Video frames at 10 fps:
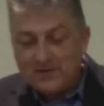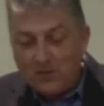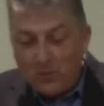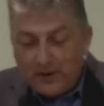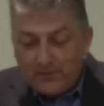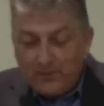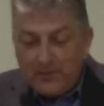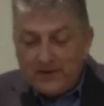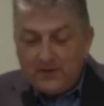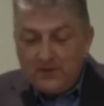it's a
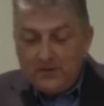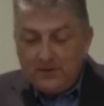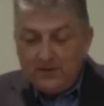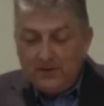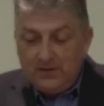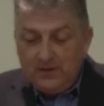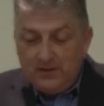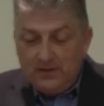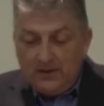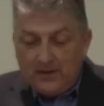wonderful message,
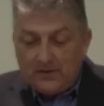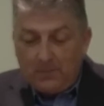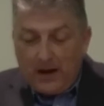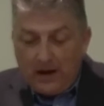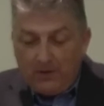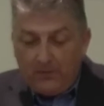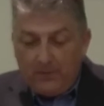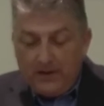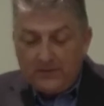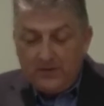it's a
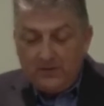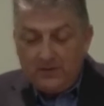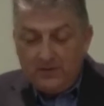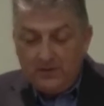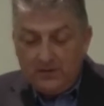powerful message.